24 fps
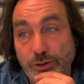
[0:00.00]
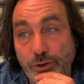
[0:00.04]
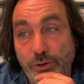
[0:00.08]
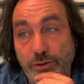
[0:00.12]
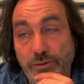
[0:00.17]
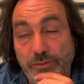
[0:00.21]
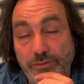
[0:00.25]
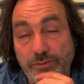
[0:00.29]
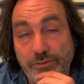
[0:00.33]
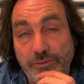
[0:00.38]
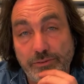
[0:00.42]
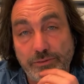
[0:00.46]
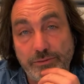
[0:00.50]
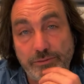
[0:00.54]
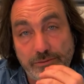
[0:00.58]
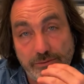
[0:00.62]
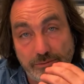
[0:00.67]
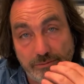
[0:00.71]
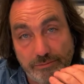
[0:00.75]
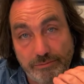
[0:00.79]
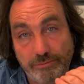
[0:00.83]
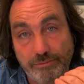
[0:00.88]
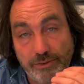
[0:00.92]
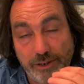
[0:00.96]
sort of
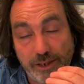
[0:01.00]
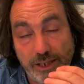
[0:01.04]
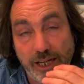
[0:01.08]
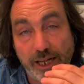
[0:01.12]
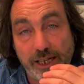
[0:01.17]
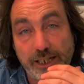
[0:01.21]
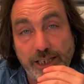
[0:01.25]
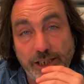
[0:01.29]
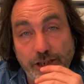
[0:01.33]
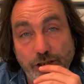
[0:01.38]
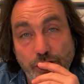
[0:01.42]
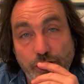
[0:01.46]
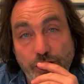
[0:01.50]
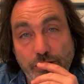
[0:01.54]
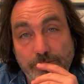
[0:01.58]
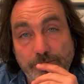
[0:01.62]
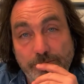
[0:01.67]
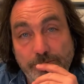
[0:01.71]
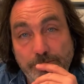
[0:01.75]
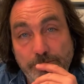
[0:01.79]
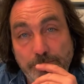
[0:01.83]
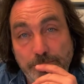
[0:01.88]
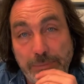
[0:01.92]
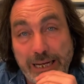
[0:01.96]
luggage,
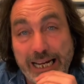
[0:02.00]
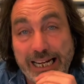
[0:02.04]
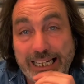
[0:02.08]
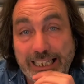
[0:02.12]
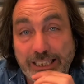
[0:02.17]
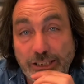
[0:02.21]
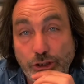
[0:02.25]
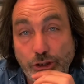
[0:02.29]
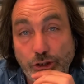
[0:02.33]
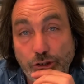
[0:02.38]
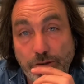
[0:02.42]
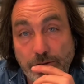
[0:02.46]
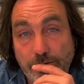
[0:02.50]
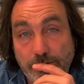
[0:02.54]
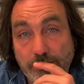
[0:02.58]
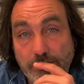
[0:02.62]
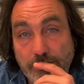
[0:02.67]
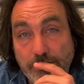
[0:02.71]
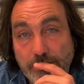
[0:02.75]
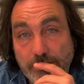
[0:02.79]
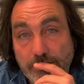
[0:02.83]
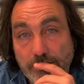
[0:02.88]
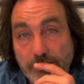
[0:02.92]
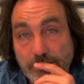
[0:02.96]
baggage.
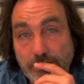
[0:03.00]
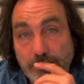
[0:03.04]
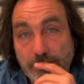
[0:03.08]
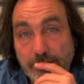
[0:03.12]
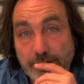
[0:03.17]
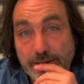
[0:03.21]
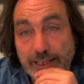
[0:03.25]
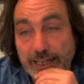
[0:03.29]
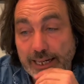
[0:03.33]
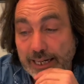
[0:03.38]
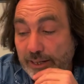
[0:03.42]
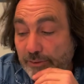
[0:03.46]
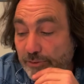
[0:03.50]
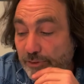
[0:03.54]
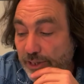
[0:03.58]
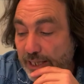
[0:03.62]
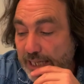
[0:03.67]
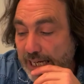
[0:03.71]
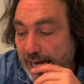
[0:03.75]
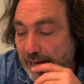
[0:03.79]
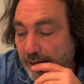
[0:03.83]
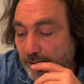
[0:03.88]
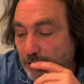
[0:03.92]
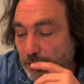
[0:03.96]
And if you're
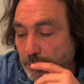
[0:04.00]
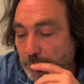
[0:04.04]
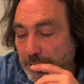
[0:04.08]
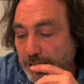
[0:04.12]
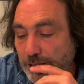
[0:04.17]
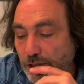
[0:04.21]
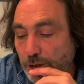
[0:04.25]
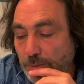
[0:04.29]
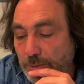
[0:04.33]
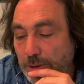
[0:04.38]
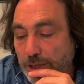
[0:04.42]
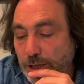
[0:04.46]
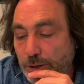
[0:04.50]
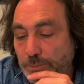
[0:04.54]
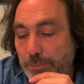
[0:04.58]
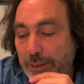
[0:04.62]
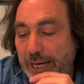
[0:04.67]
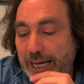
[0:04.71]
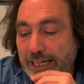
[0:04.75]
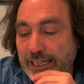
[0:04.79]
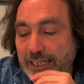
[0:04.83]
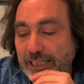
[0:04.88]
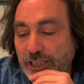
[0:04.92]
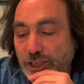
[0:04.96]
carrying a bit too much
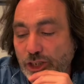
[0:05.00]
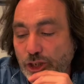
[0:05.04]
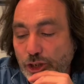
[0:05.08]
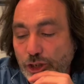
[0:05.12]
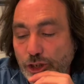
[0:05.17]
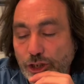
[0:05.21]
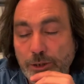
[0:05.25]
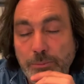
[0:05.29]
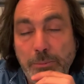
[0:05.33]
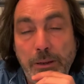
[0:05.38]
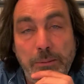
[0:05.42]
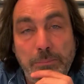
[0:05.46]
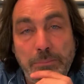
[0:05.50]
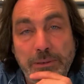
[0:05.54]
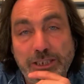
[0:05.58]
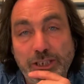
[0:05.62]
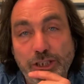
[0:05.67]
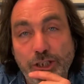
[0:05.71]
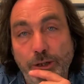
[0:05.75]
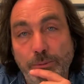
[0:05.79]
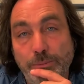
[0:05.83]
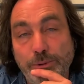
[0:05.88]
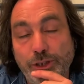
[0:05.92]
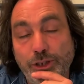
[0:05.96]
baggage, you might
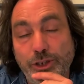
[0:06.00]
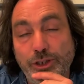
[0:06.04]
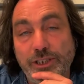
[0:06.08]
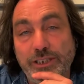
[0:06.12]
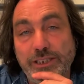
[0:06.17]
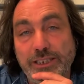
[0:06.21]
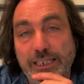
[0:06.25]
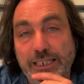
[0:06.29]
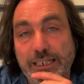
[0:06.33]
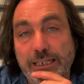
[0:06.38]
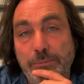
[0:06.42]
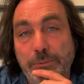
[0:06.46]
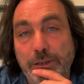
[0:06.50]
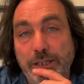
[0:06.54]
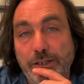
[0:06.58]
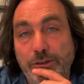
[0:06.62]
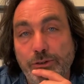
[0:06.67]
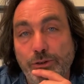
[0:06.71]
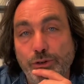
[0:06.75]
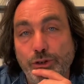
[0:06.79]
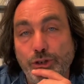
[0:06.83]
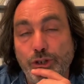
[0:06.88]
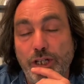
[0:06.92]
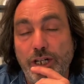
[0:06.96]
miss the opportunity and it might
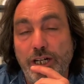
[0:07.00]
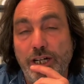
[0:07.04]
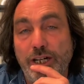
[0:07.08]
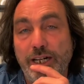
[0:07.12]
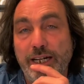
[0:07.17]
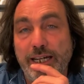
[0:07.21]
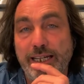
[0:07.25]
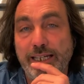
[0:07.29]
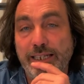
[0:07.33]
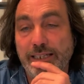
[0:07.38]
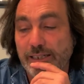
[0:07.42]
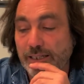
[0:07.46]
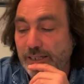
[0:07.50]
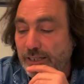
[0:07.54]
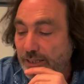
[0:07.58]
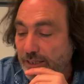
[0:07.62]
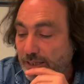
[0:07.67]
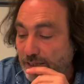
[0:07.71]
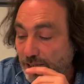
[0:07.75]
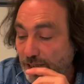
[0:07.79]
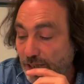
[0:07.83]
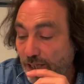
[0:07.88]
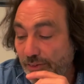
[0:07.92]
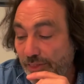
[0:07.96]
cause you heartache.
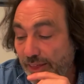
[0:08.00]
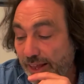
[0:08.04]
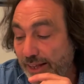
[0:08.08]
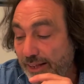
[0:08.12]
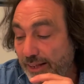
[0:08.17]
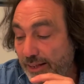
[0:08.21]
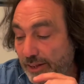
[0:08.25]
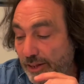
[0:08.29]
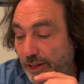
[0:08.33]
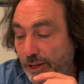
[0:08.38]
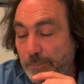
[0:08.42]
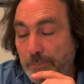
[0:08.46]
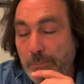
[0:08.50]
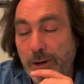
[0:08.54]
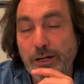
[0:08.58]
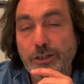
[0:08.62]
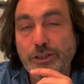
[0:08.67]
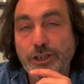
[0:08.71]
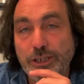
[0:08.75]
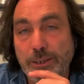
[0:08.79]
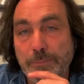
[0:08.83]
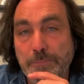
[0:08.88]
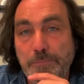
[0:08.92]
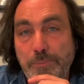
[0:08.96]
So I think the
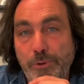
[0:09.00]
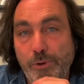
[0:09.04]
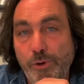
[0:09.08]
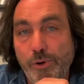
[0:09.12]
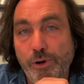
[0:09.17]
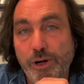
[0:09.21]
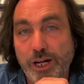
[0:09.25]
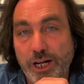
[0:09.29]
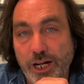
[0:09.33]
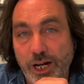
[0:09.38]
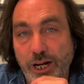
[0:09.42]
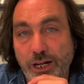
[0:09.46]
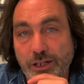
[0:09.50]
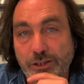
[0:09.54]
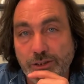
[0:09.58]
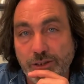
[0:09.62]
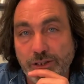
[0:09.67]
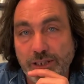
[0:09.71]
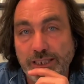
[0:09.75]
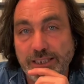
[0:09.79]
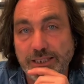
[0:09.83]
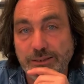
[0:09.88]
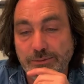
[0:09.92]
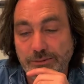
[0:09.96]
most important card
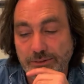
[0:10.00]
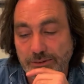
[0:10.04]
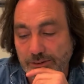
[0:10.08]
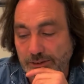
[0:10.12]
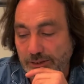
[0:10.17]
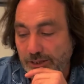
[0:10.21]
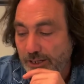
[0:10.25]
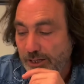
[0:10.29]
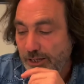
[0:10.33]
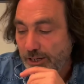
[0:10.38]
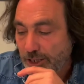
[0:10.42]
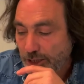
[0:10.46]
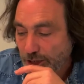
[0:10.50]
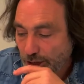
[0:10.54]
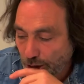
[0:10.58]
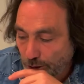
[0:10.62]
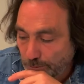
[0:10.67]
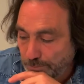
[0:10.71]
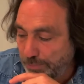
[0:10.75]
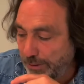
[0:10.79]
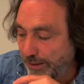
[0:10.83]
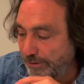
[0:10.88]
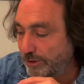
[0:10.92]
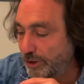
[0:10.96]
on this
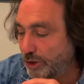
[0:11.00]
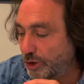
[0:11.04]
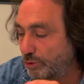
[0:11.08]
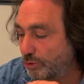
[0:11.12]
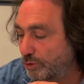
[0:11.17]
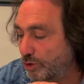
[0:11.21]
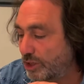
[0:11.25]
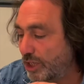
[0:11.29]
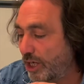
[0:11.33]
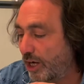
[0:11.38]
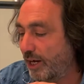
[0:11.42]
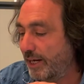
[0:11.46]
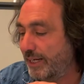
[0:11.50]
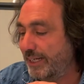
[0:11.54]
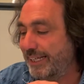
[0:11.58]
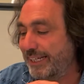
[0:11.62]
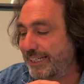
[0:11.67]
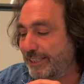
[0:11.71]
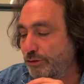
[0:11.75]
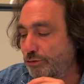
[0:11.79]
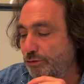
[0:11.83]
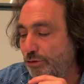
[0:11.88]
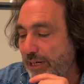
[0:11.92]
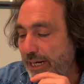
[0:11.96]
spiritual side
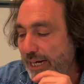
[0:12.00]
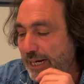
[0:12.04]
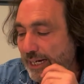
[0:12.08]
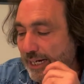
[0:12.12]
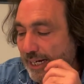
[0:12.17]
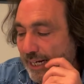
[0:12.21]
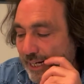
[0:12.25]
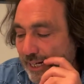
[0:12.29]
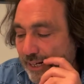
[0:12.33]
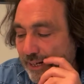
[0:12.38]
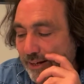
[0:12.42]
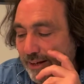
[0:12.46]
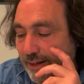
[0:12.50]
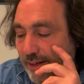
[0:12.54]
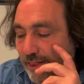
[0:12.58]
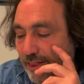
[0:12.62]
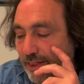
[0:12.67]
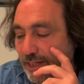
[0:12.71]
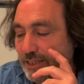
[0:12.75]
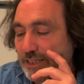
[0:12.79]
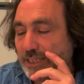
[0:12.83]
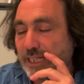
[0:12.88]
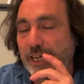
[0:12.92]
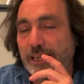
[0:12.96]
is really
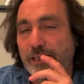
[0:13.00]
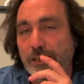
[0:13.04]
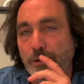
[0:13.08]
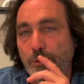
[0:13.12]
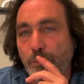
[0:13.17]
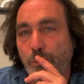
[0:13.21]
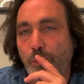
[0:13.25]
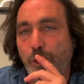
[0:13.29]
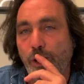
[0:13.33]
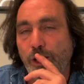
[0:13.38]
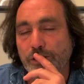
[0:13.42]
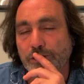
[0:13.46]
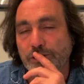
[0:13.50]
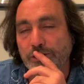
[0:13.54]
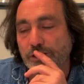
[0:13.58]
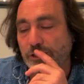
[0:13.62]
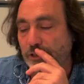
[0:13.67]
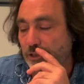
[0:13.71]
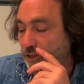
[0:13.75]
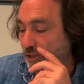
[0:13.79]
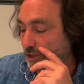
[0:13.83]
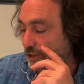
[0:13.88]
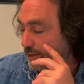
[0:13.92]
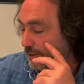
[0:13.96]
the Ten of
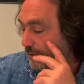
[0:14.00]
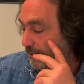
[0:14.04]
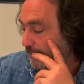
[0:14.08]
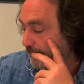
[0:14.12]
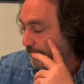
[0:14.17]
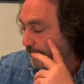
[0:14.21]
Wands.